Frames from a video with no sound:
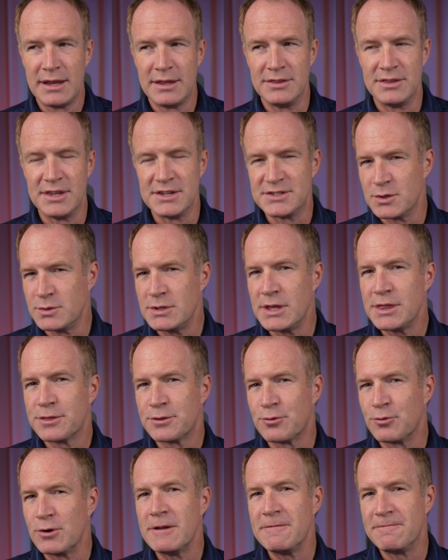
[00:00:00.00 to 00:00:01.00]
there's only
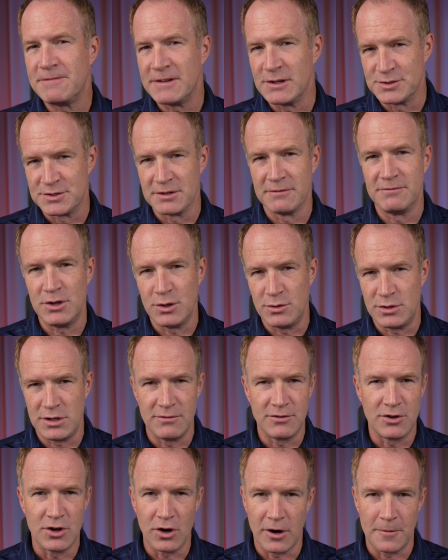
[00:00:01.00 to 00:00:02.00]
three fields of view
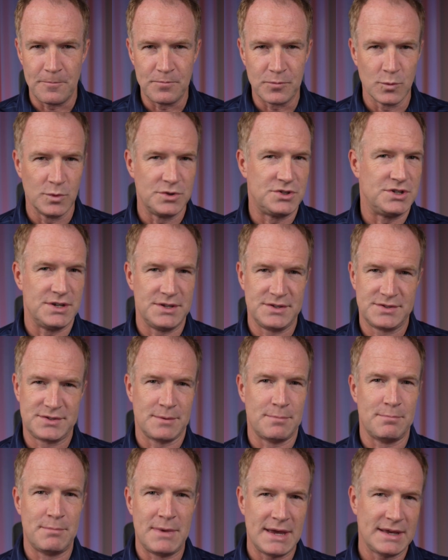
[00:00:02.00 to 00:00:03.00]
you've got, which is
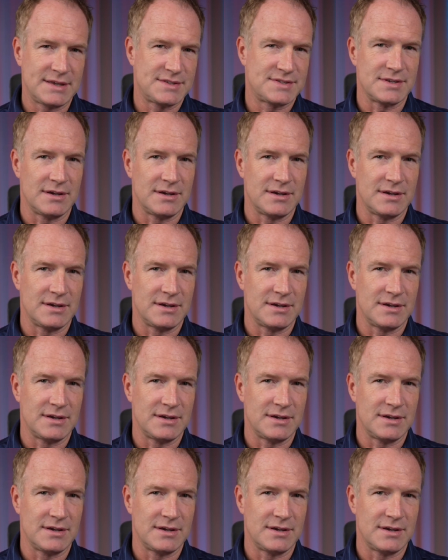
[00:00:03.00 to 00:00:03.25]
Max